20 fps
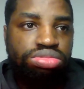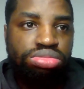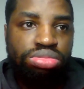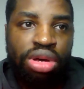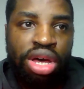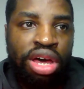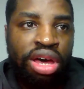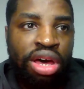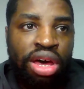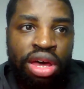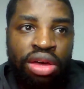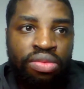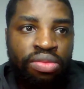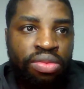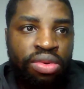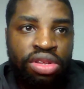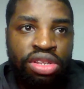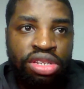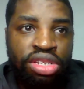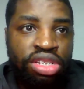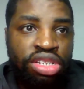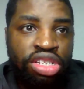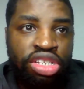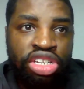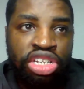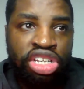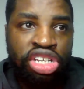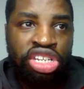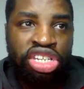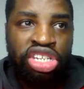I was
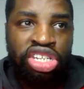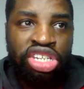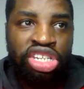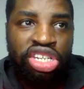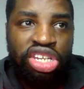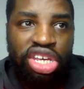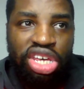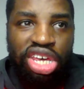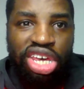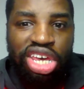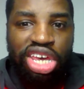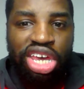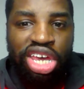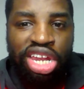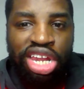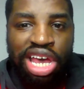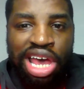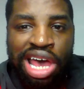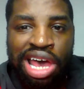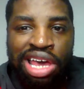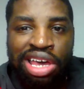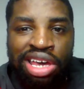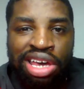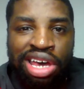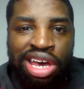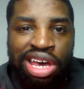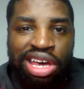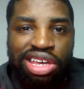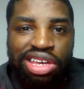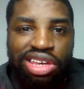just in
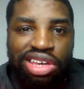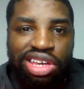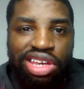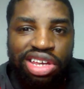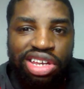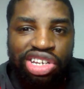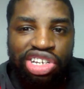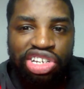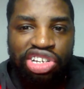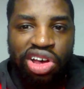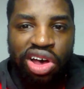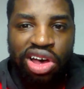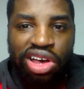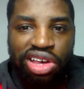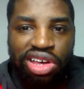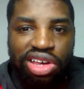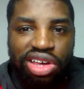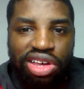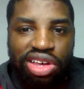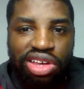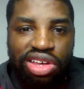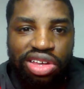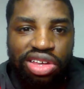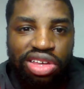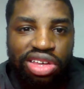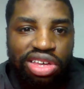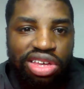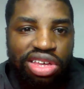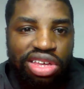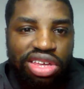anger, shock.
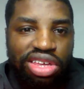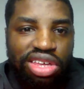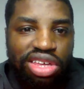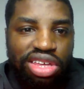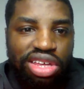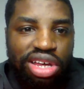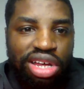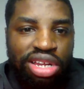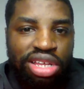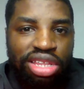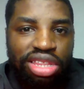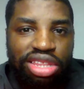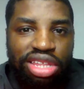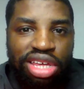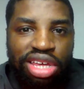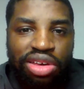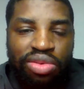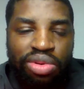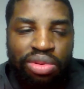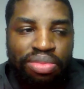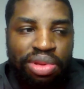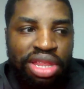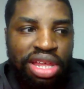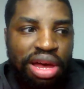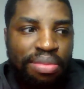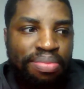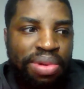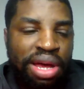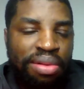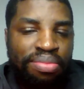Didn't think it would be
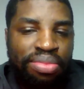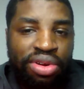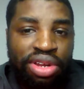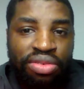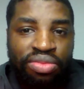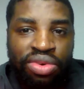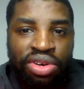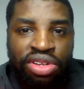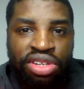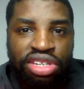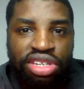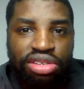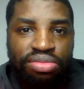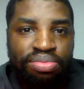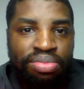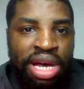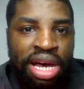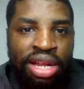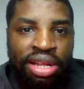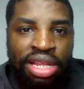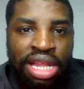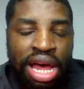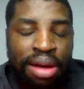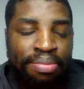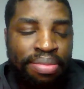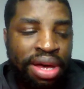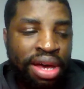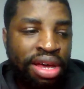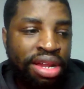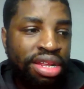that bad, but it was that
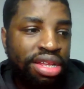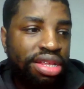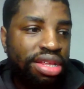bad.